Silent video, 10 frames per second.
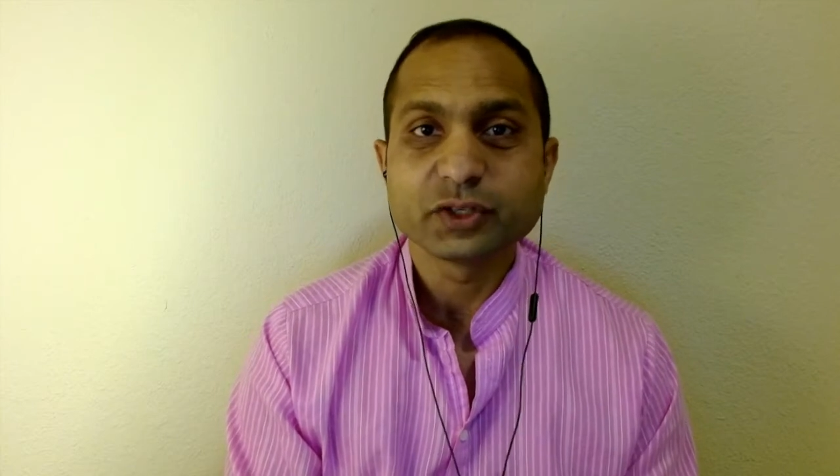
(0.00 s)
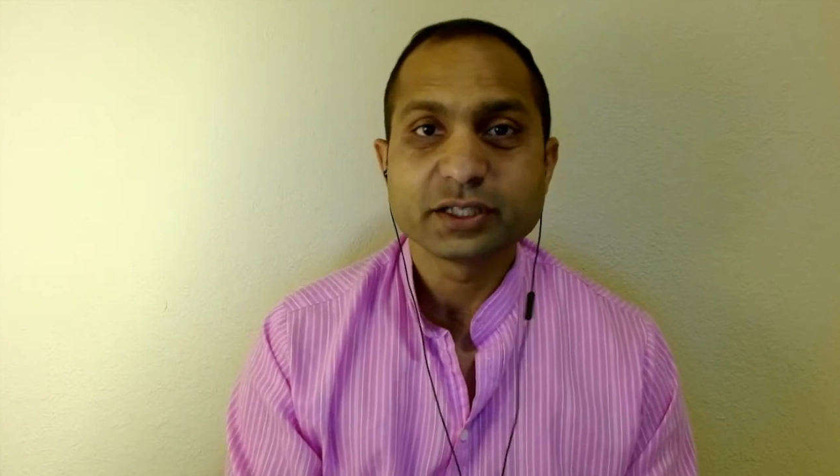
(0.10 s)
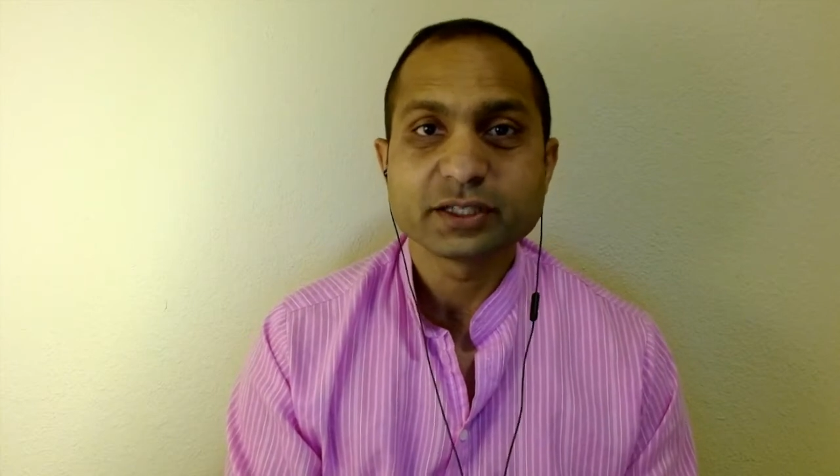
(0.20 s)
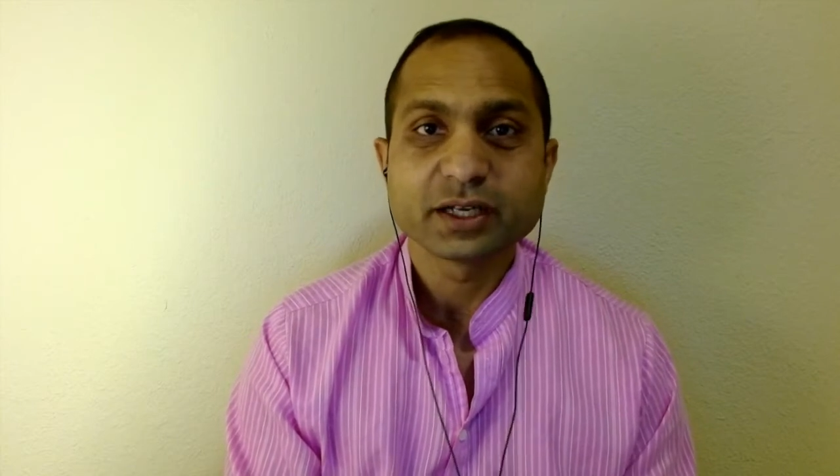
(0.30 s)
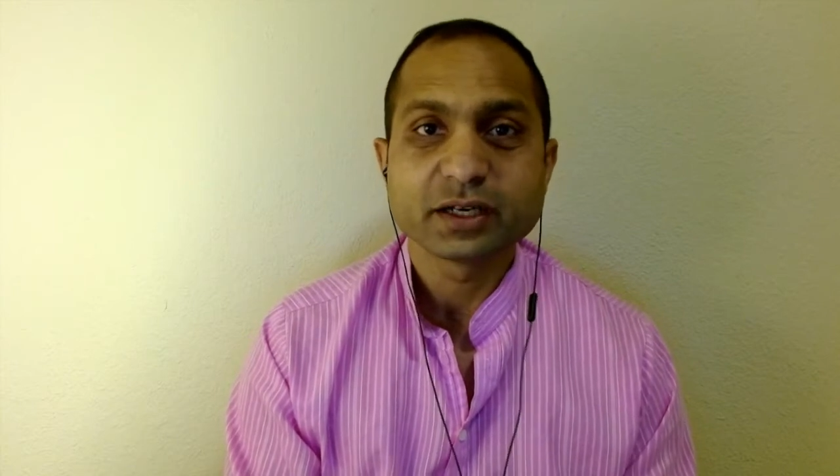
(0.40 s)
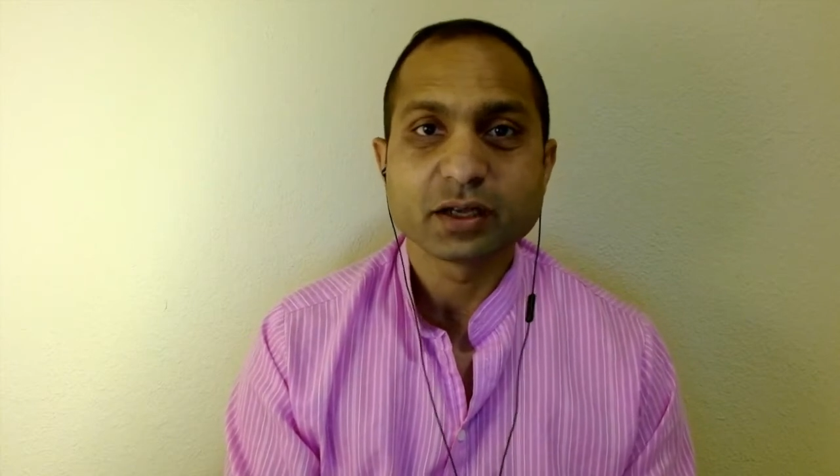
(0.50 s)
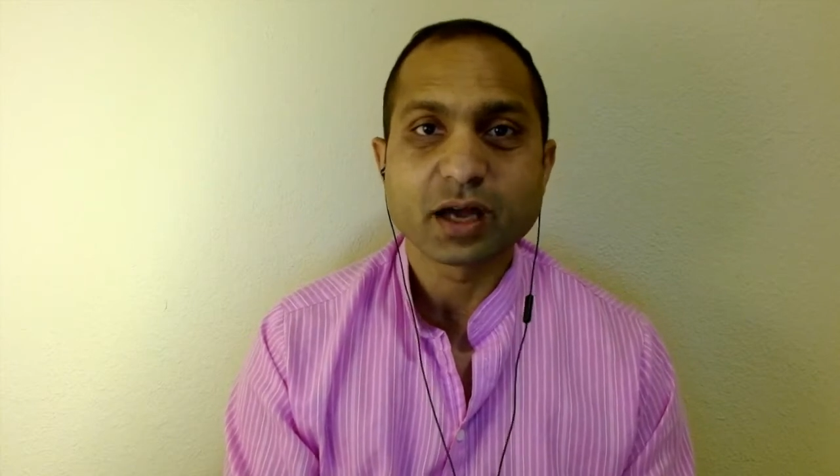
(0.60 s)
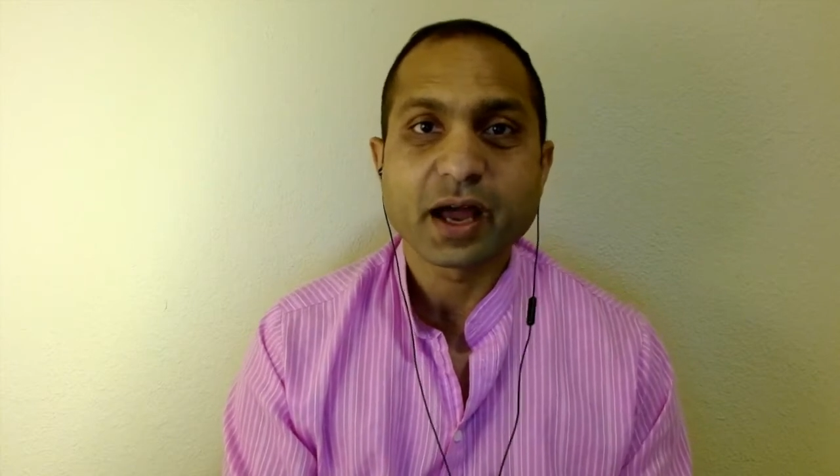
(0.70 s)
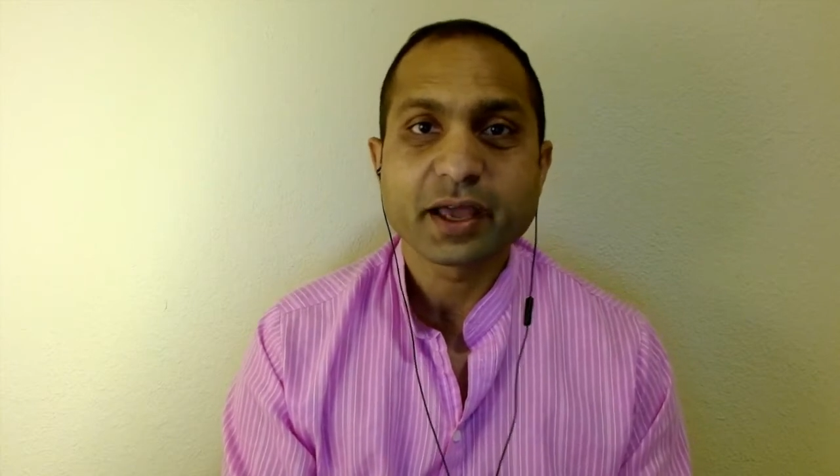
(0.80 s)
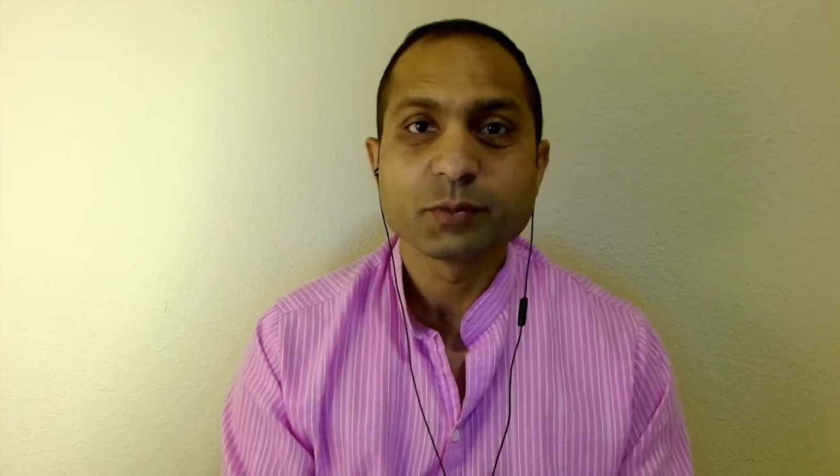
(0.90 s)
We think that
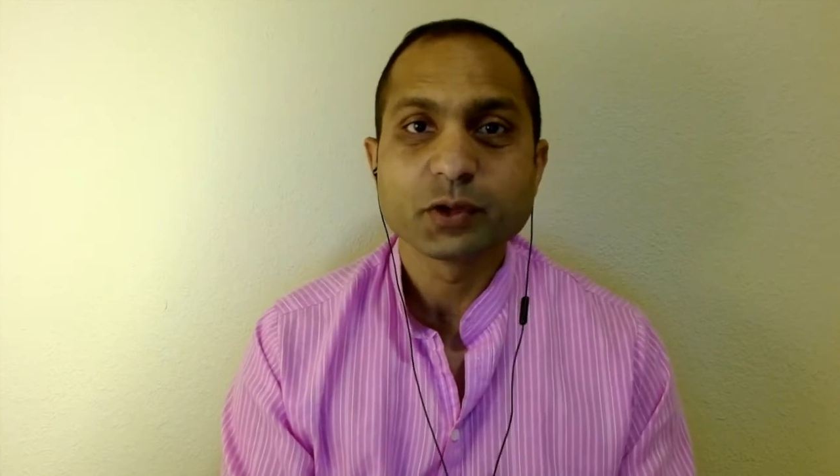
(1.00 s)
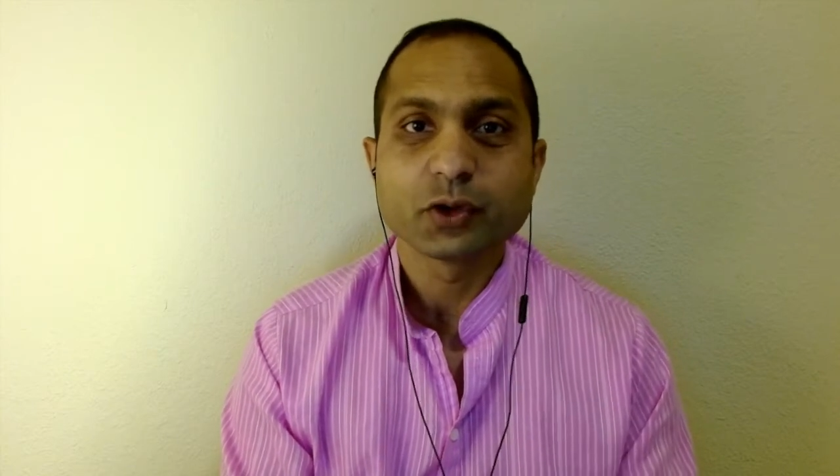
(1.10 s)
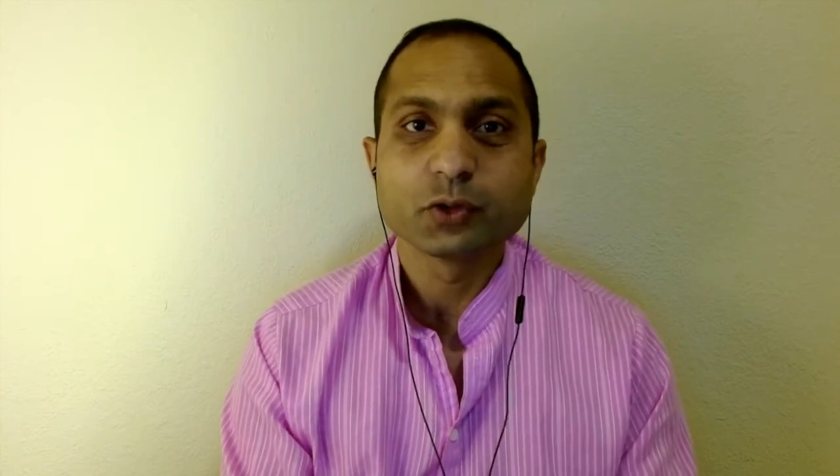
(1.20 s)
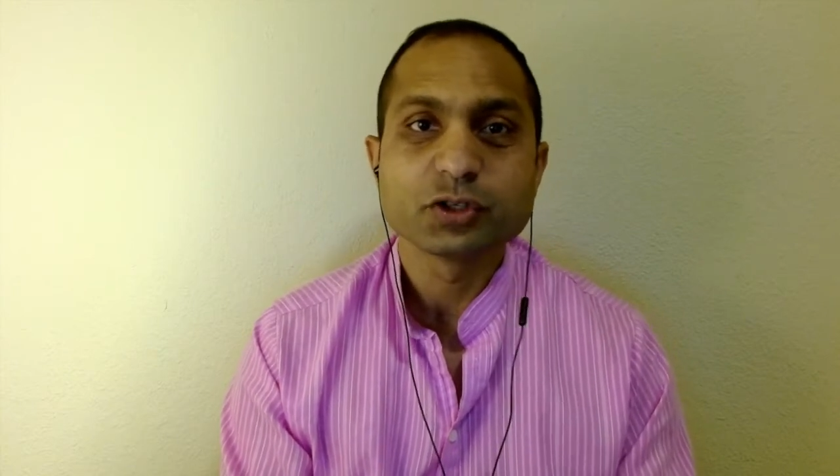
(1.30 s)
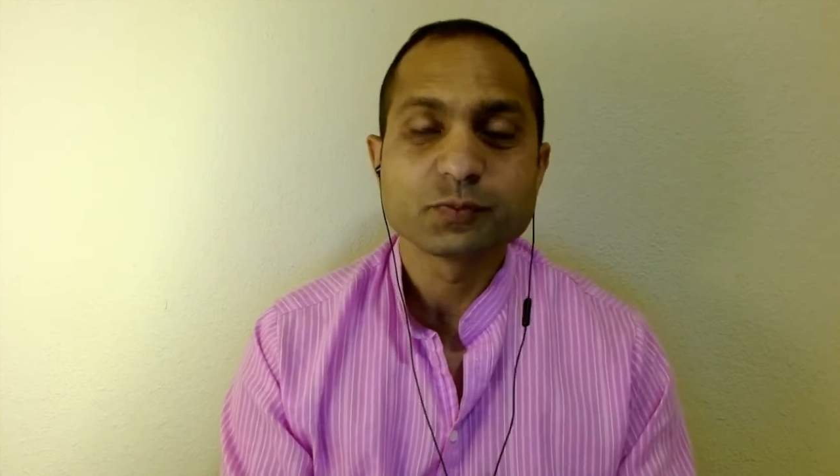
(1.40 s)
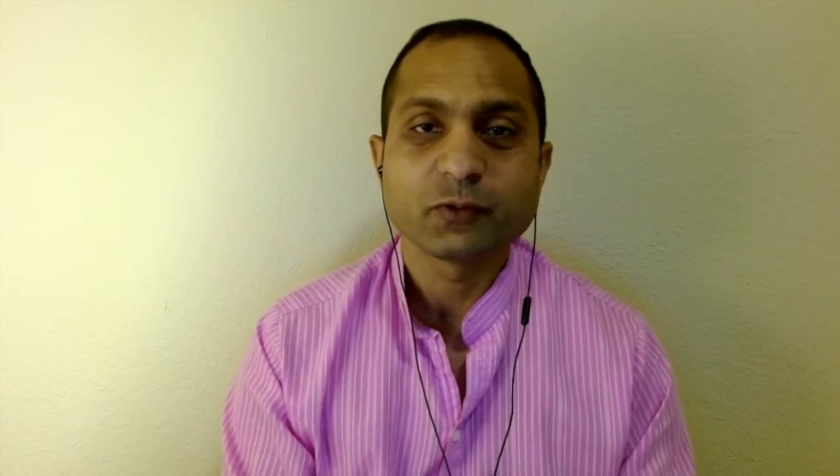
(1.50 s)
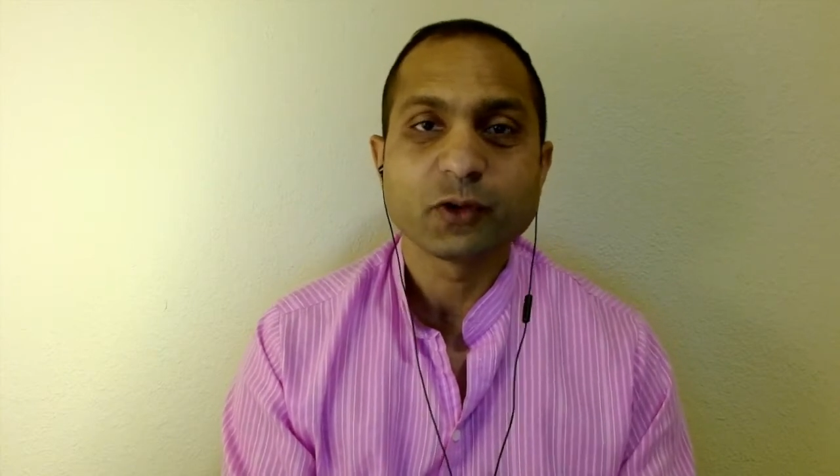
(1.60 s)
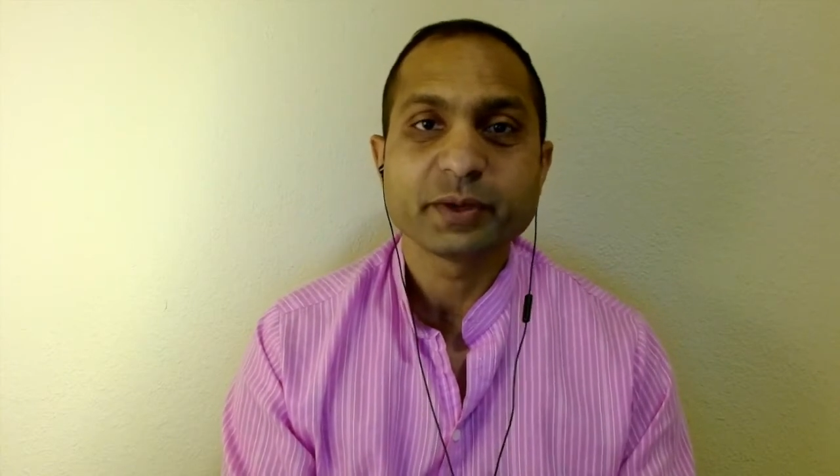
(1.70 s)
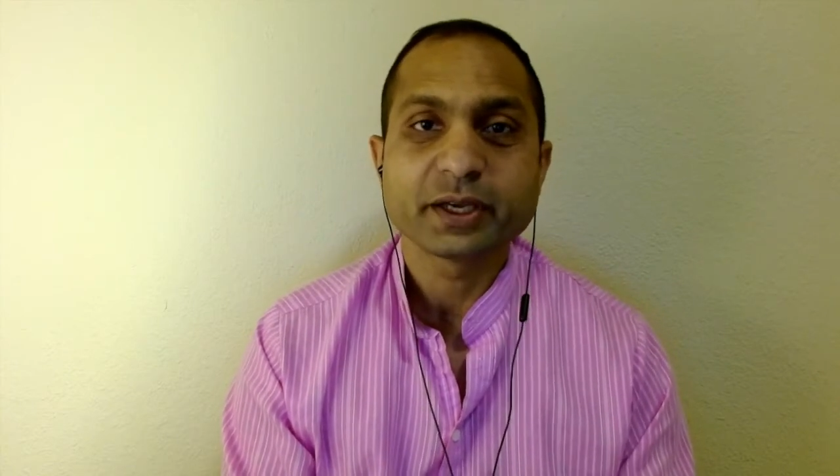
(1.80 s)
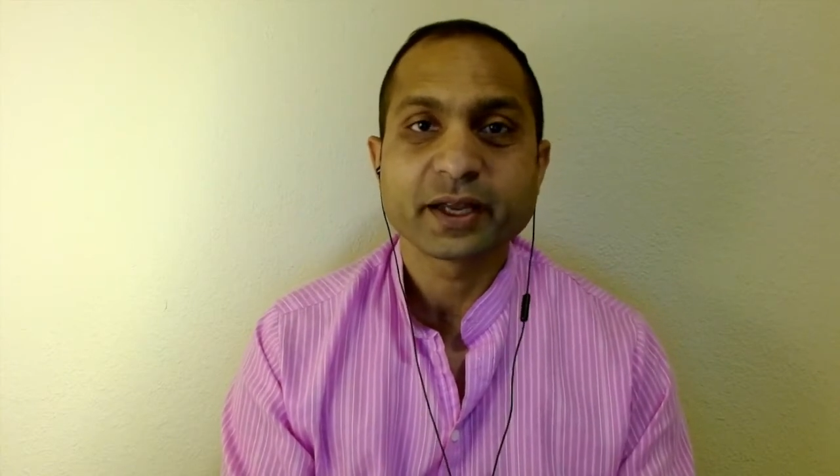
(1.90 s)
I am the one who is
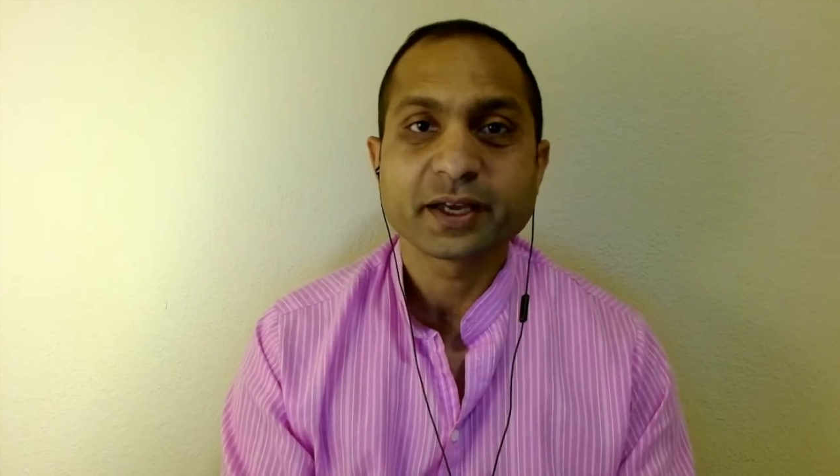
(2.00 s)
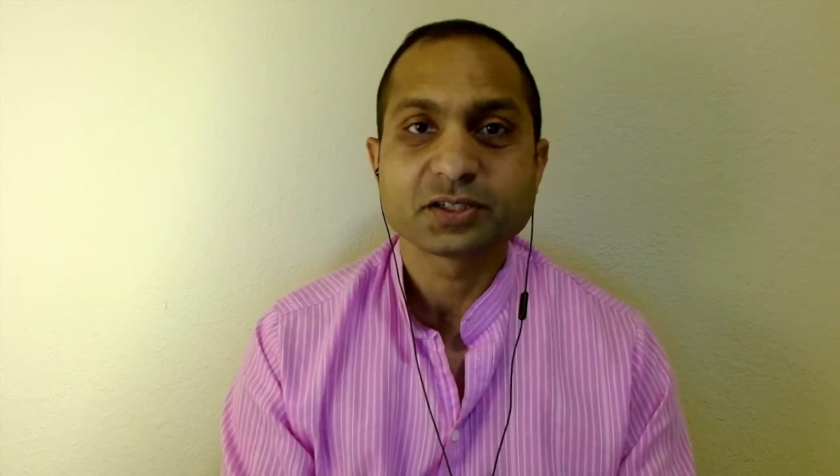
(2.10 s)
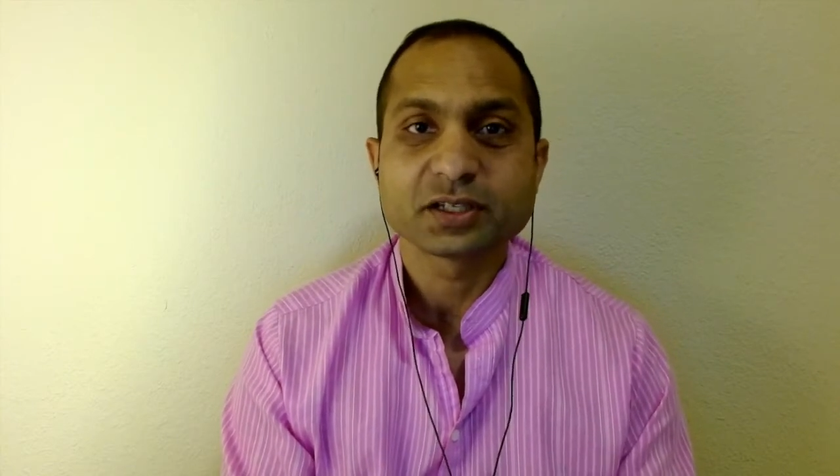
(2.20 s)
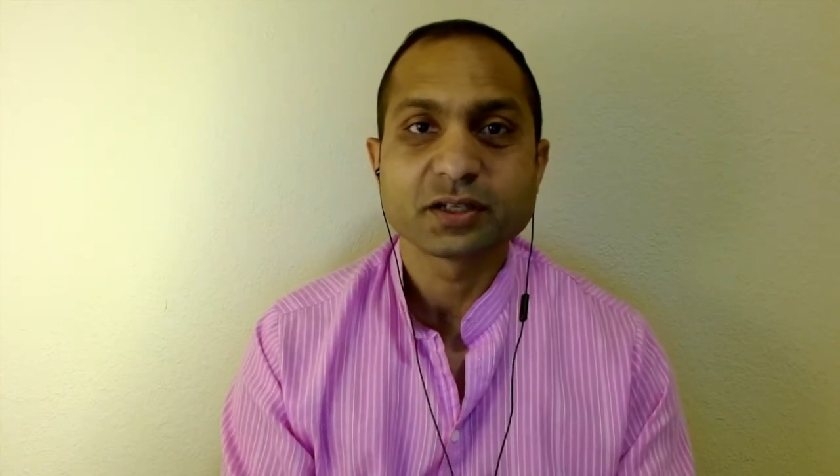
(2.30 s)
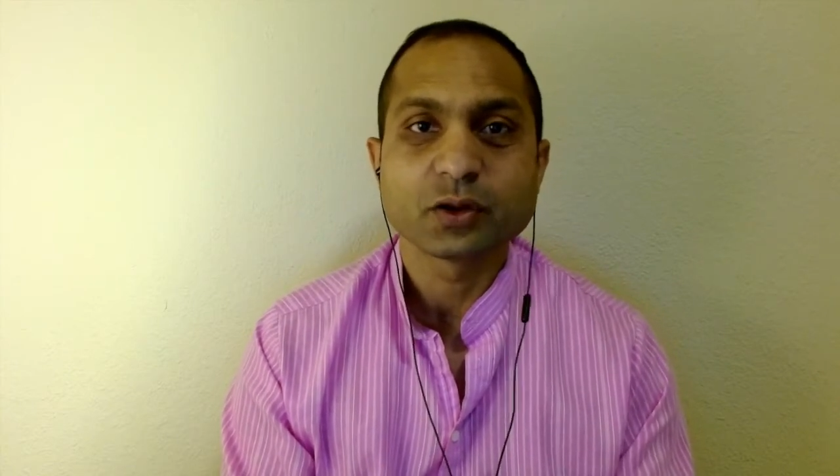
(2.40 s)
performing an action,